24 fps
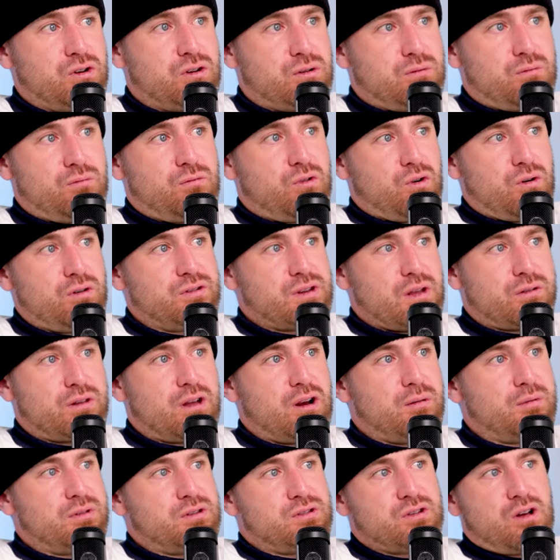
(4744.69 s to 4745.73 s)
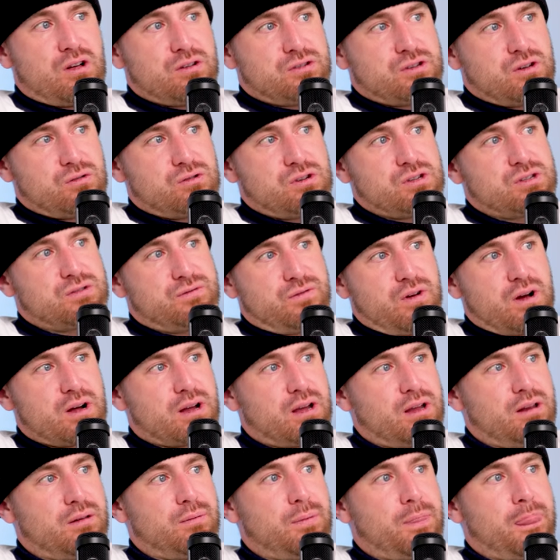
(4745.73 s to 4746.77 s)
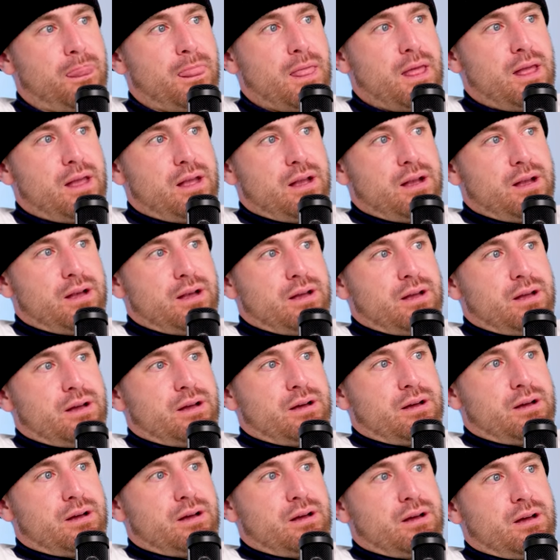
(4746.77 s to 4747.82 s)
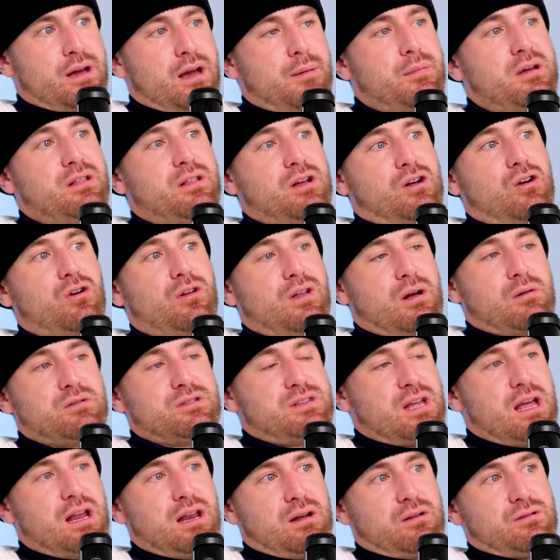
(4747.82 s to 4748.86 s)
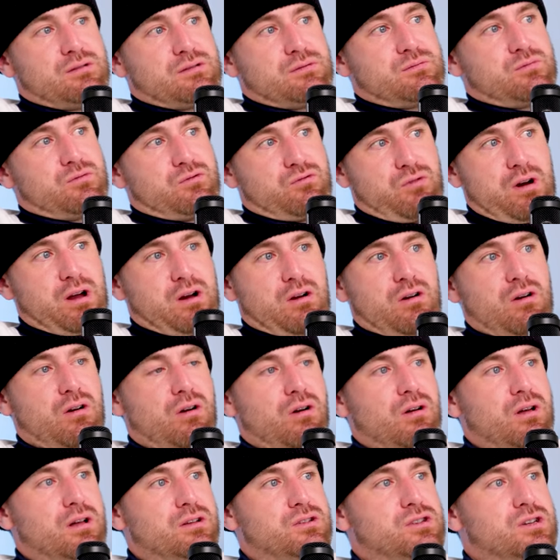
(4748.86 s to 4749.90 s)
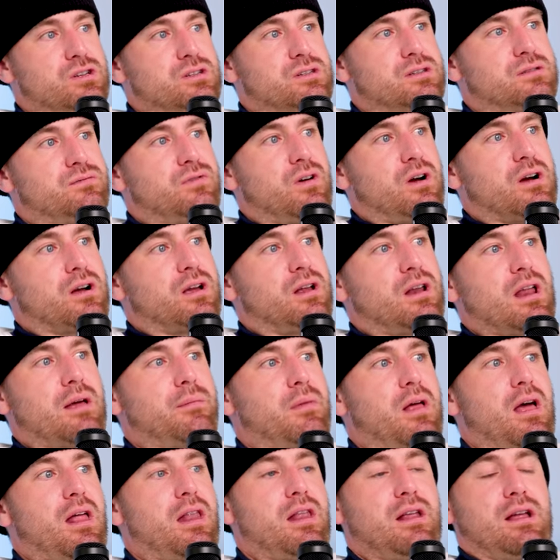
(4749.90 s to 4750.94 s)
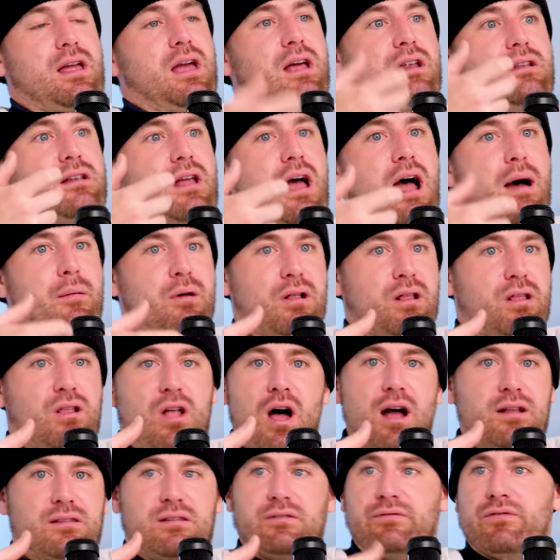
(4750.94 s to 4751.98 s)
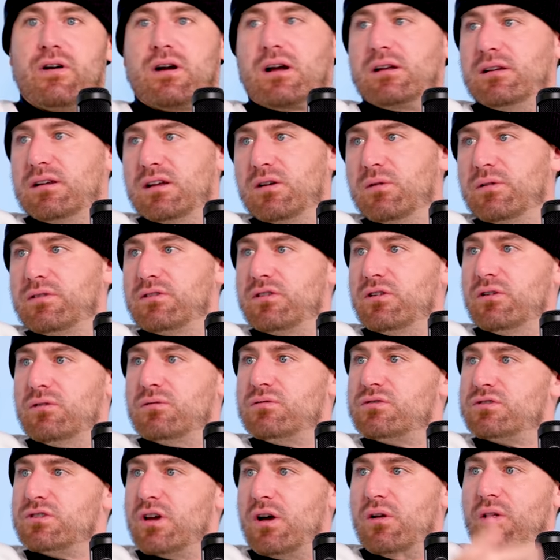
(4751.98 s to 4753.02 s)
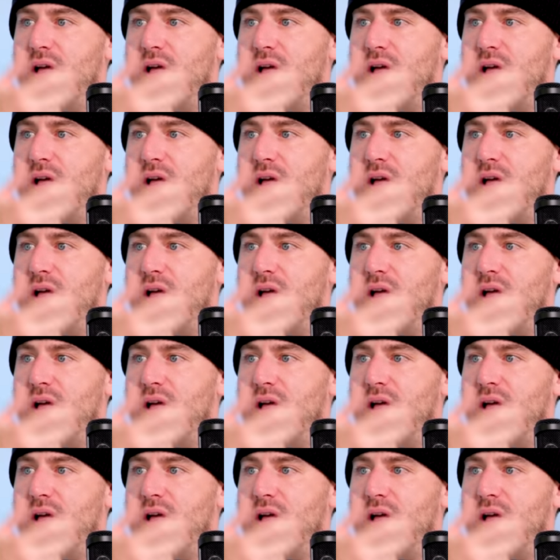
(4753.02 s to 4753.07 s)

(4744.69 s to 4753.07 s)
There's good girls out there, but there's also just fucking I mean, the girl I was dating is a great girl. It's just Yeah. fucking. I mean, and again, I'm a lot to fucking deal with too.